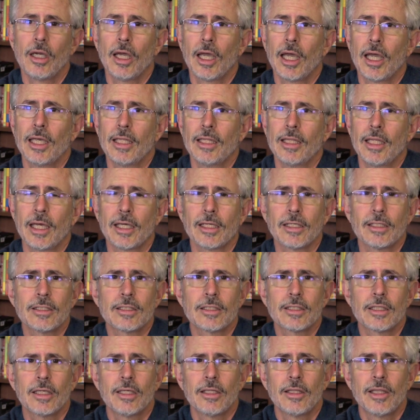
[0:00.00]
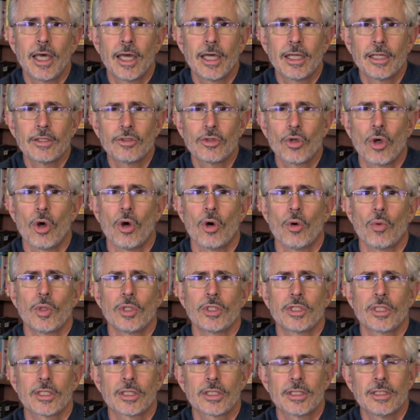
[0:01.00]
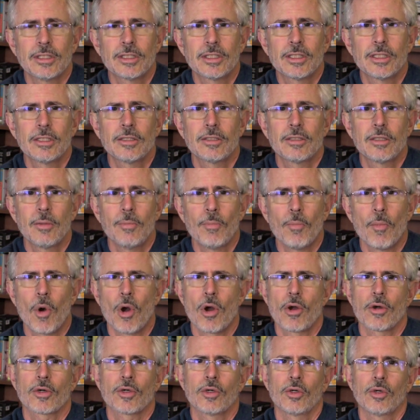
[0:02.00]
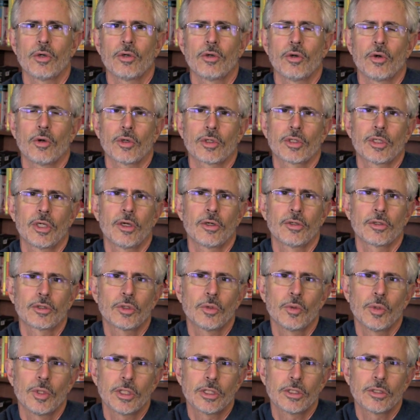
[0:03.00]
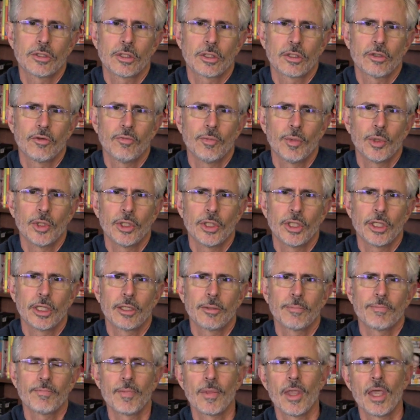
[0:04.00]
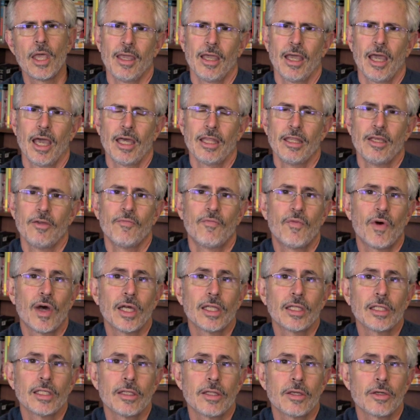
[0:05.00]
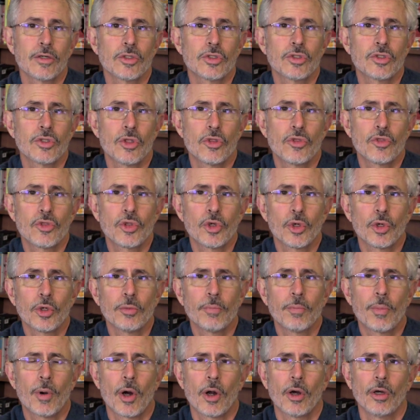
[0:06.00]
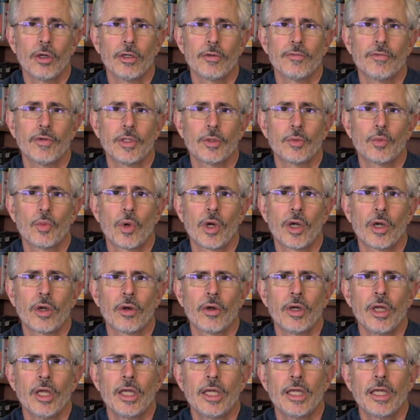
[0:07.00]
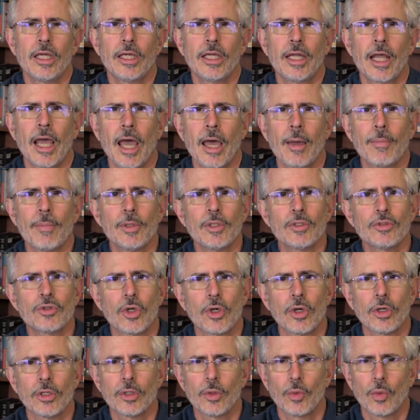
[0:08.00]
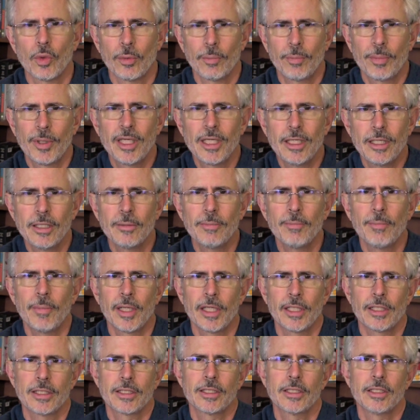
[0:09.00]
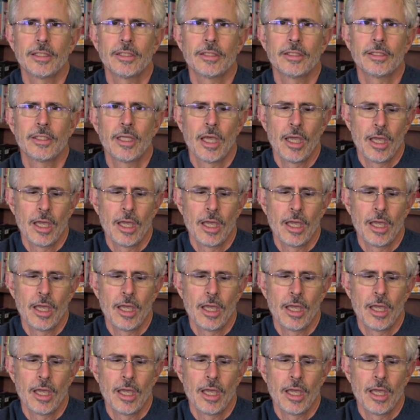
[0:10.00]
And that is always a consistent marker or characteristic of bullying. And then finally there's the third part of it, where it happens on a repeated basis.